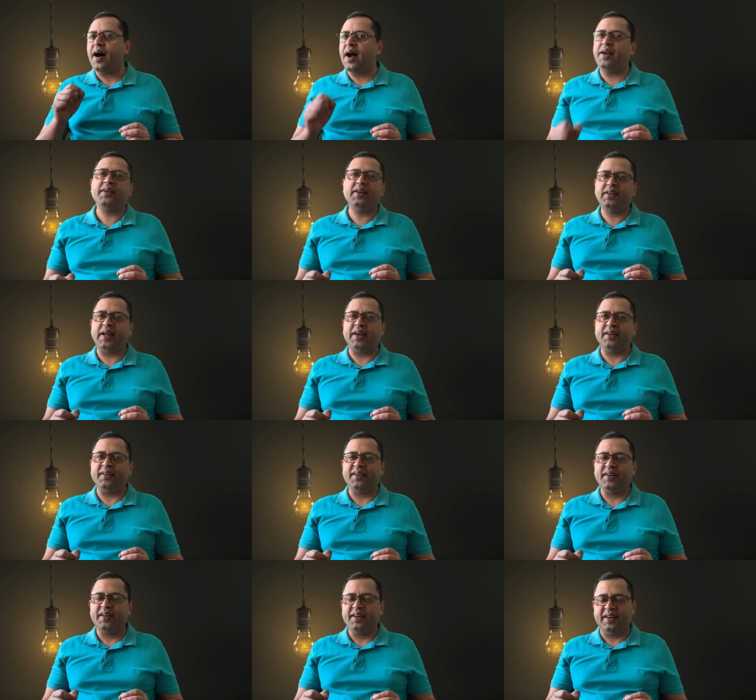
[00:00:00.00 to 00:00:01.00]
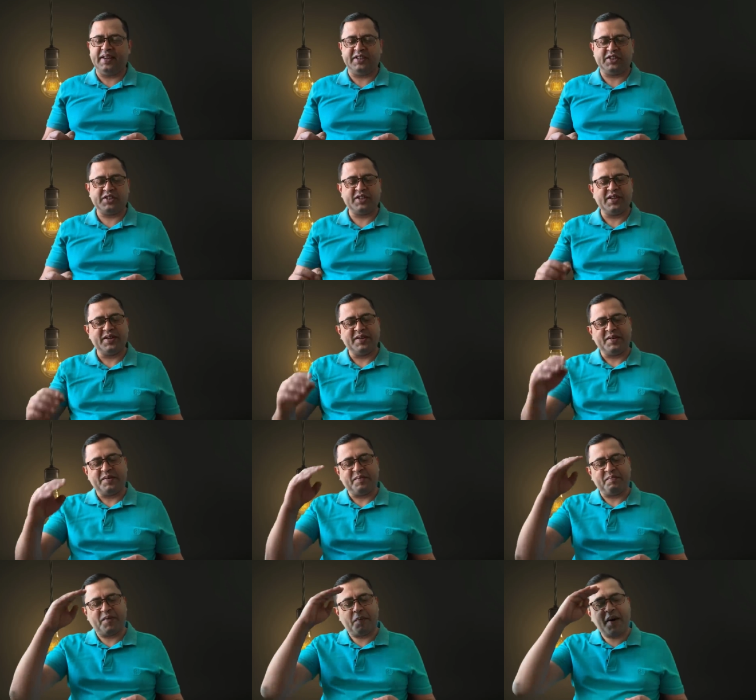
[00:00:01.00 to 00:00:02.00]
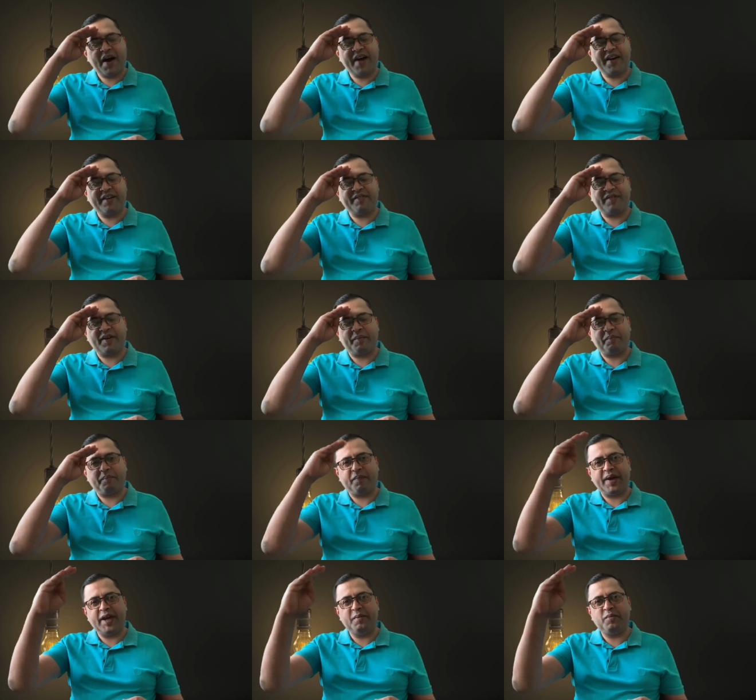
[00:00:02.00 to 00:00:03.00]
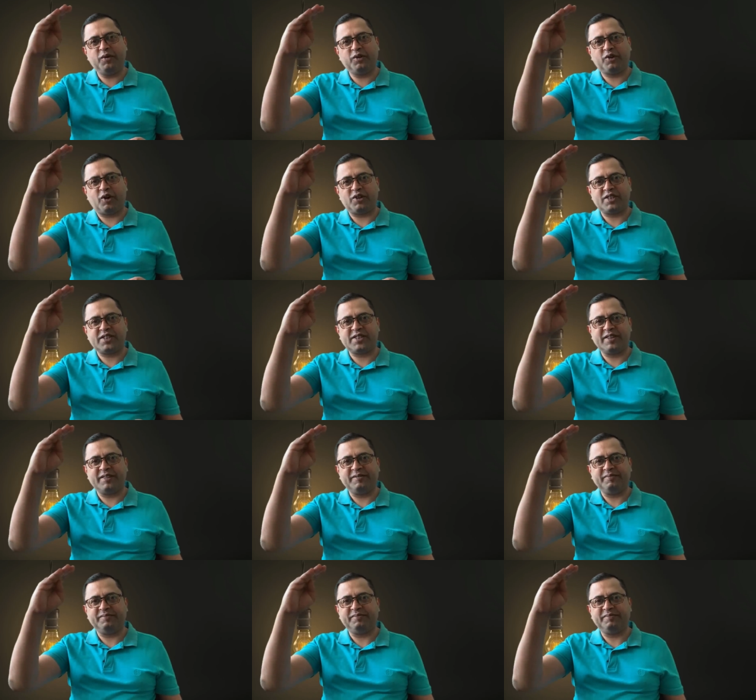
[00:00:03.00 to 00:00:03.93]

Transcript: Until then, it's bye bye from Pale Blue Thoughts.